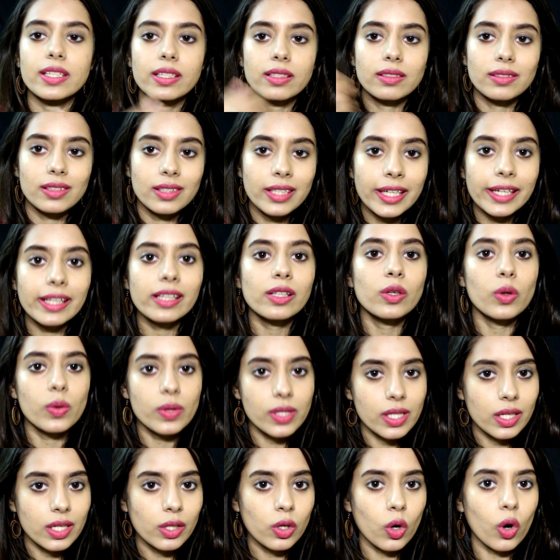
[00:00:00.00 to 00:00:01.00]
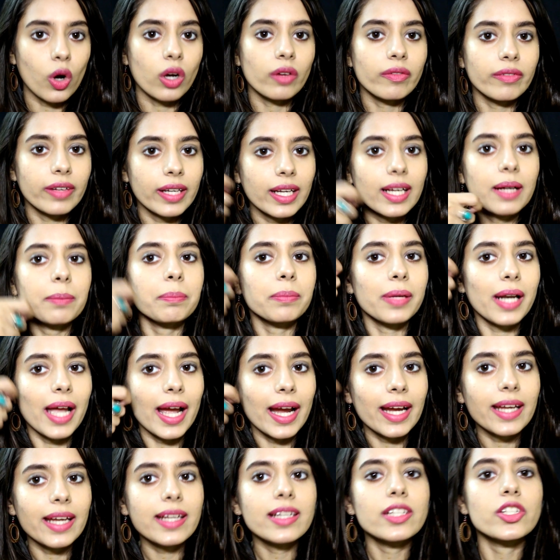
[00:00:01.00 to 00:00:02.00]
Little goes a long way.
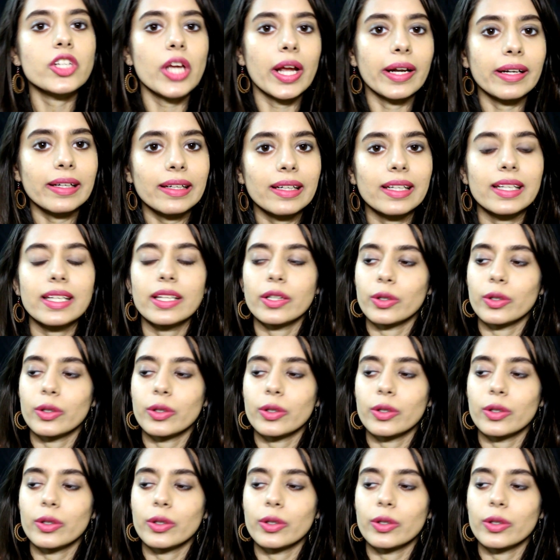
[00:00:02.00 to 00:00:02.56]
Apply gently,